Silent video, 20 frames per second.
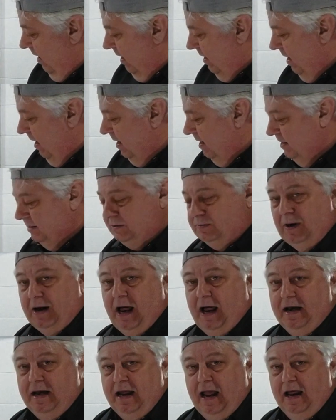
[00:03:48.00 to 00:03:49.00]
And then this one
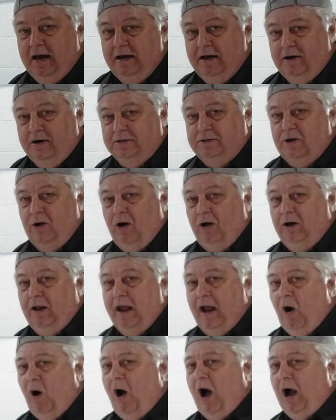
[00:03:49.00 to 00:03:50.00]
on the end here is called
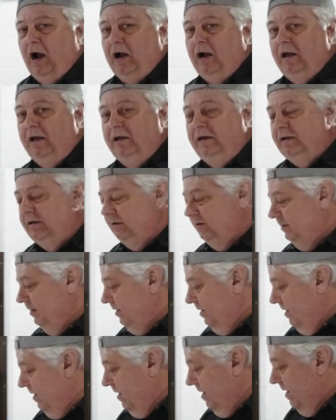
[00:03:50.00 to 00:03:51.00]
a Hawk.
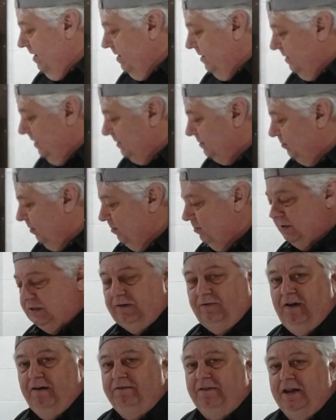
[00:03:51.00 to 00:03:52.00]
This one was
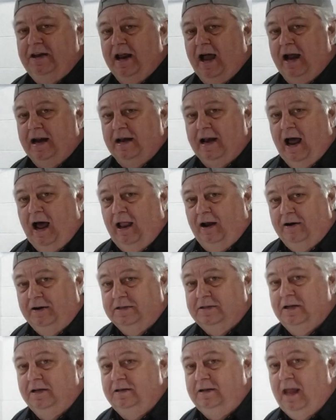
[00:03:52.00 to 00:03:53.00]

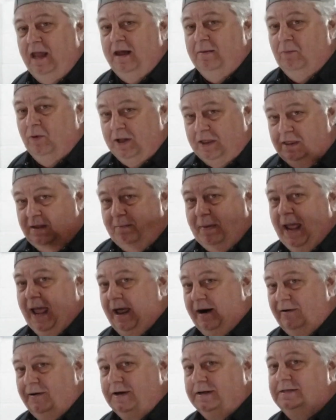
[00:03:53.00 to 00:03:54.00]
$59, came with the
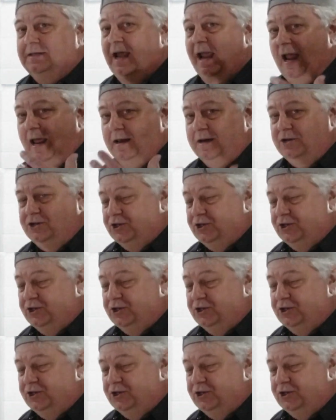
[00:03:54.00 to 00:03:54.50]
batteries and the